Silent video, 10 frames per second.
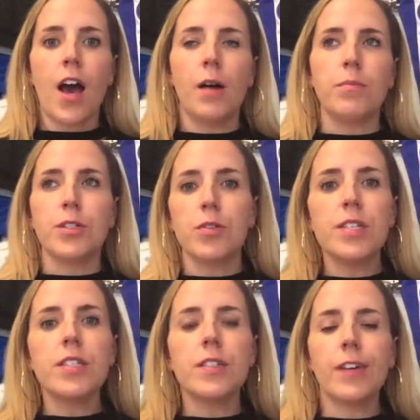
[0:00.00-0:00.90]
So this
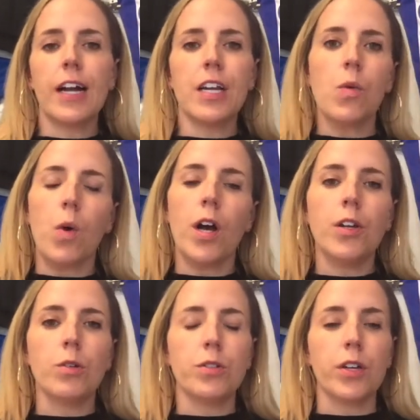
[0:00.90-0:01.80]
is for anyone
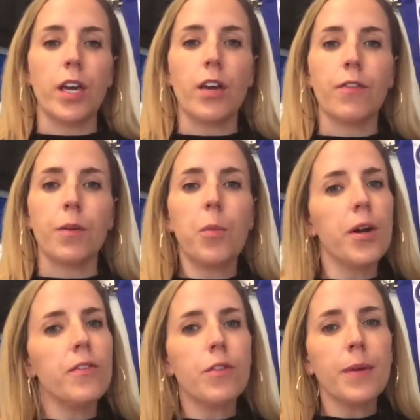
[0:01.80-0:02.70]
who's looking for more
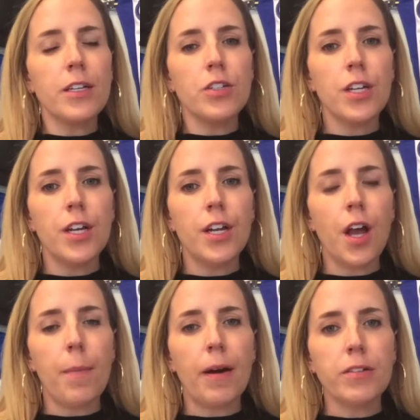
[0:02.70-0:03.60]
information
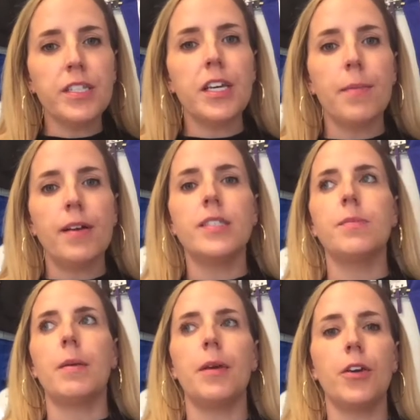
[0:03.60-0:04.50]
about TeaMS.
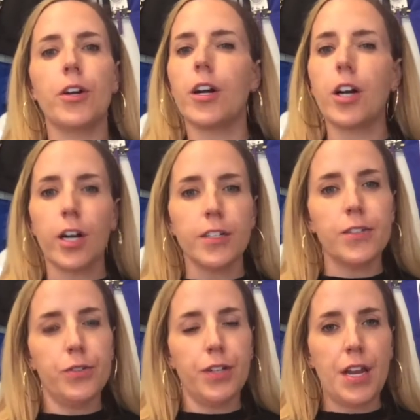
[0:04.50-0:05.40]
Maybe you're a current
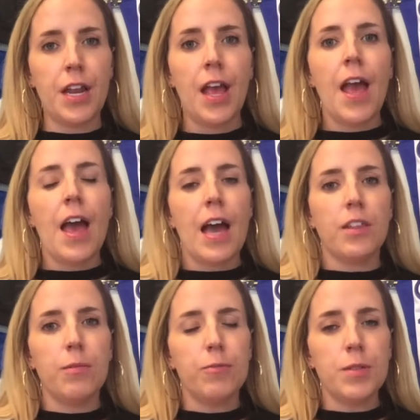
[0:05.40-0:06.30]
student at
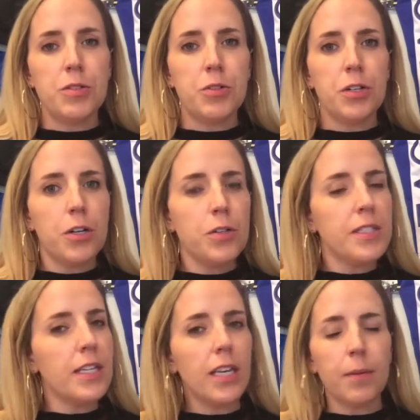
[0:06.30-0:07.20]
the Movement Studios
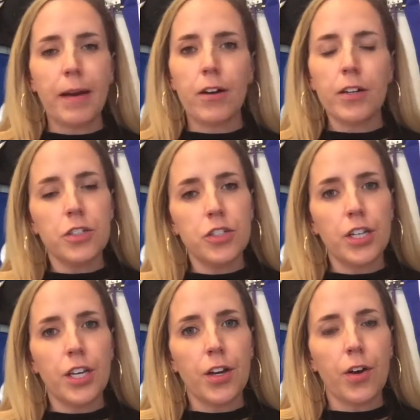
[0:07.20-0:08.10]
thinking about
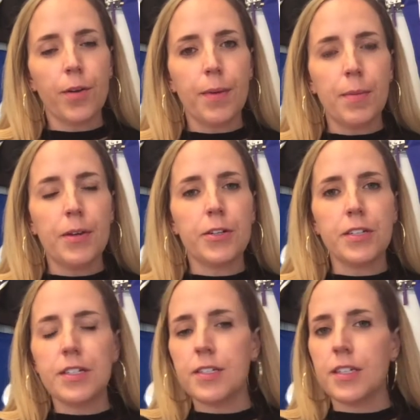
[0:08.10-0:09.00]
auditioning, or maybe you're
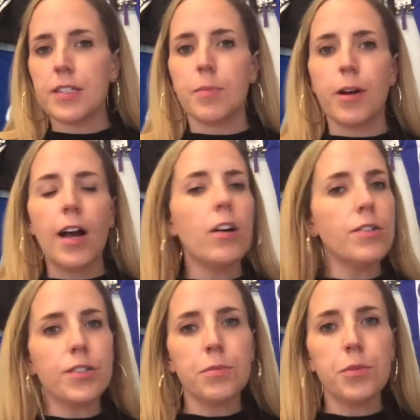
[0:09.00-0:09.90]
dancing somewhere
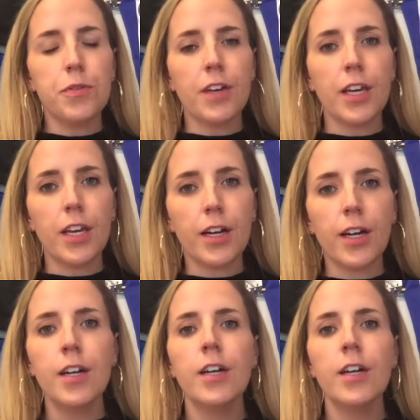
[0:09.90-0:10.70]
else or moving here